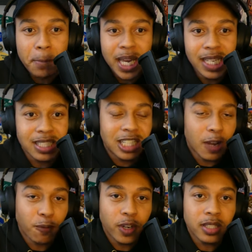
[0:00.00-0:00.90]
the biggest
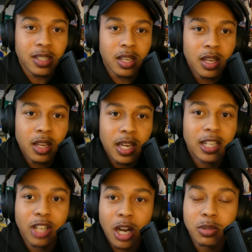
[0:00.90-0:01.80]
difference
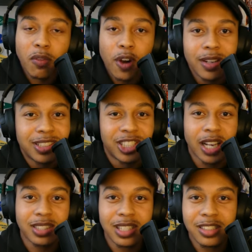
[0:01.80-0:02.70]
in terms of her
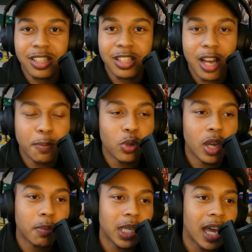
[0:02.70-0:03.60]
adjusting to the
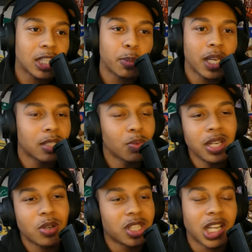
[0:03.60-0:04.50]
WNBA is because
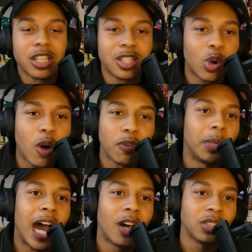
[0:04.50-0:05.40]
we know she can score
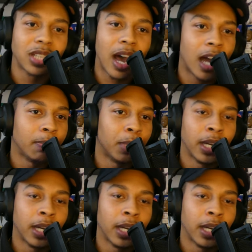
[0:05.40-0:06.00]
from the outside.